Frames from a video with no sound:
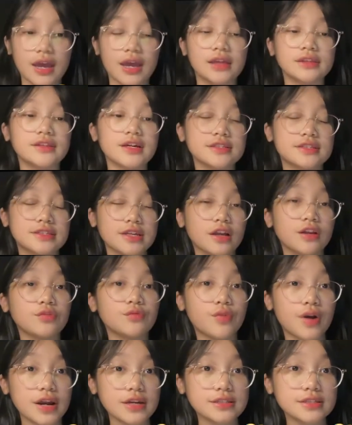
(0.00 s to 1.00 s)
The sun
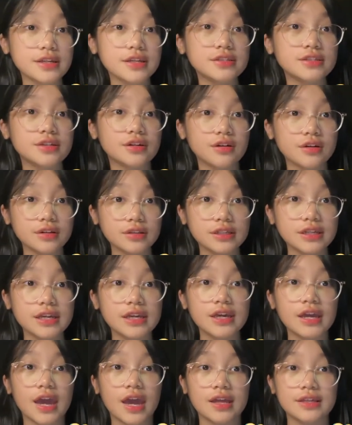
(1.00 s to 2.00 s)
rises
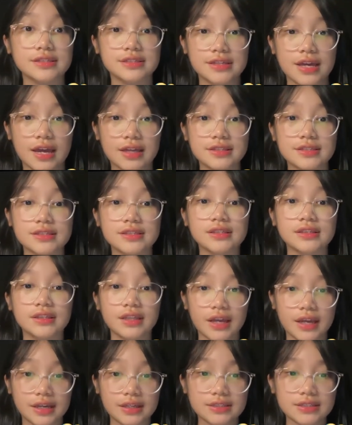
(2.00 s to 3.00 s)
early and sets
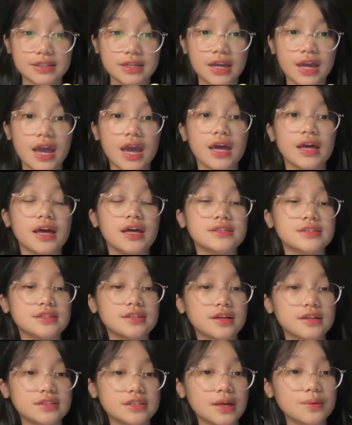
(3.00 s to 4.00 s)
late.
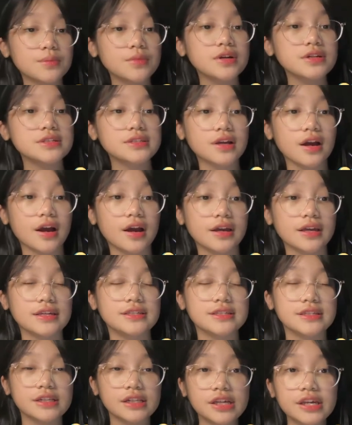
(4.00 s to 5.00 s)
The summer sky
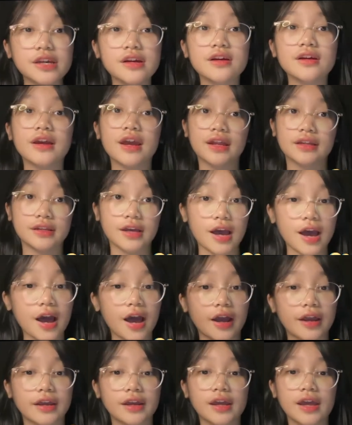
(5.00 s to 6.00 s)
is clear and
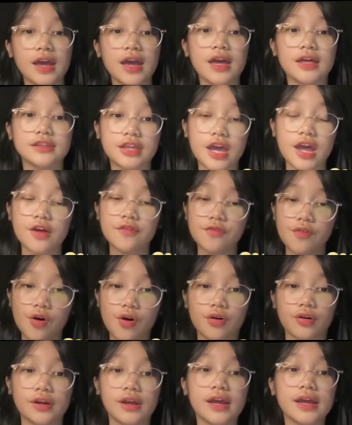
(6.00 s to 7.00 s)
high.
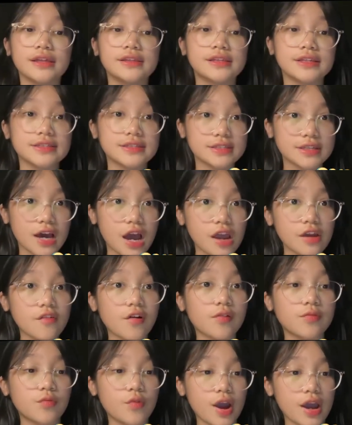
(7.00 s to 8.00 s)
Therefore, this type
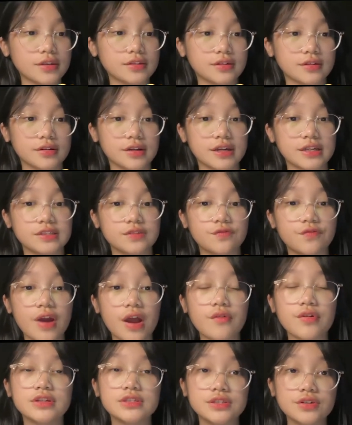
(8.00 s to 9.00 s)
of weather is
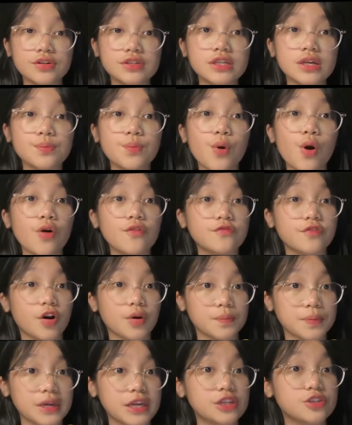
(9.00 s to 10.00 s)
very suitable
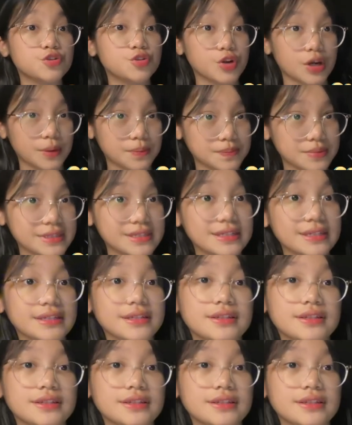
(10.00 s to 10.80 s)
for beach trips.